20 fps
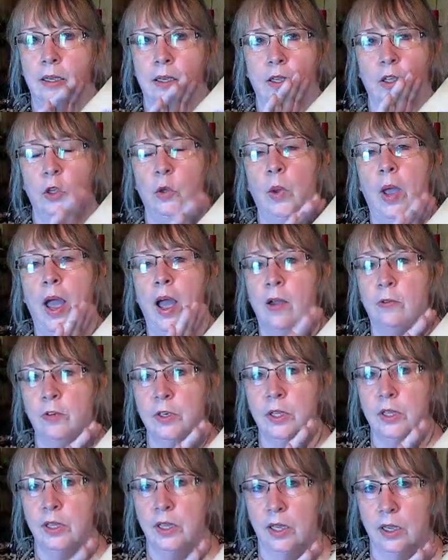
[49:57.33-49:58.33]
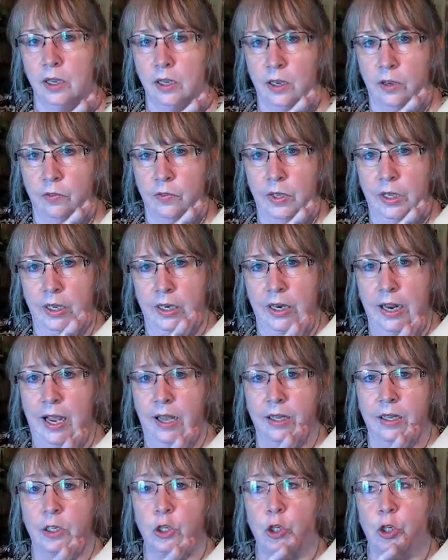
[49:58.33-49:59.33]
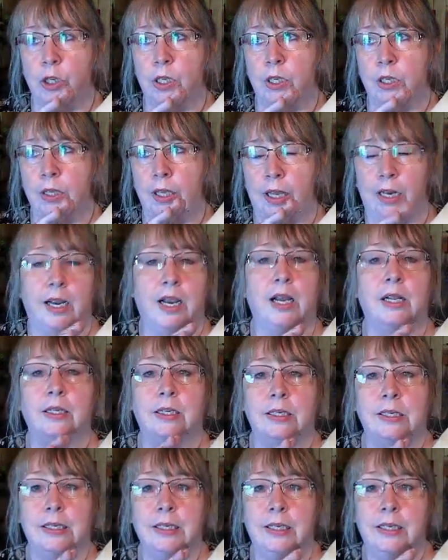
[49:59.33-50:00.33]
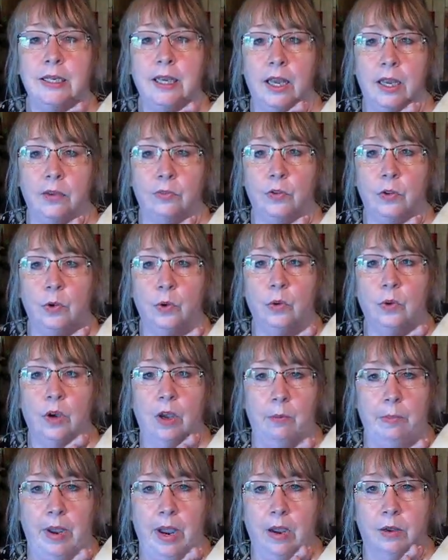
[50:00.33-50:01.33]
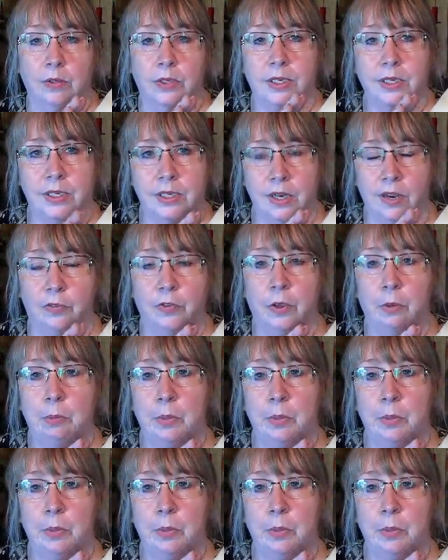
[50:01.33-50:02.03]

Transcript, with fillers: you have to think of the analogy that Helen D gave you about stuffing